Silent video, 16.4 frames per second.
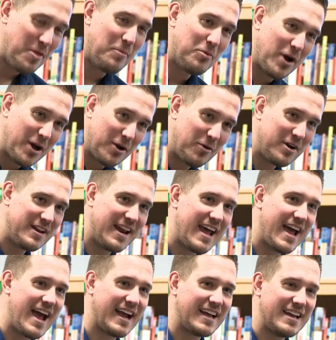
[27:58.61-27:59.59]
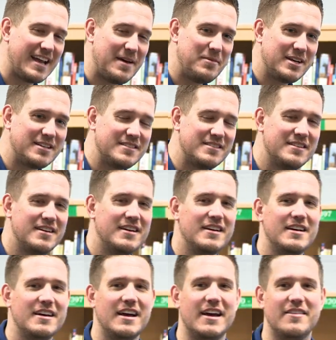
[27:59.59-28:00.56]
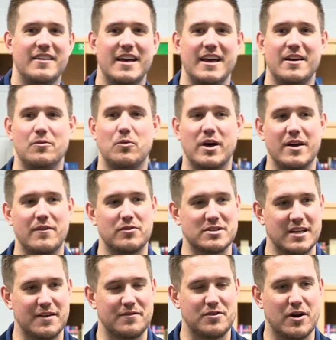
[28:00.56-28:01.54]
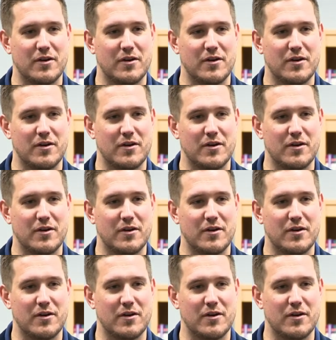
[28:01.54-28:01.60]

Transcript: the priority to academics, and then whatever's left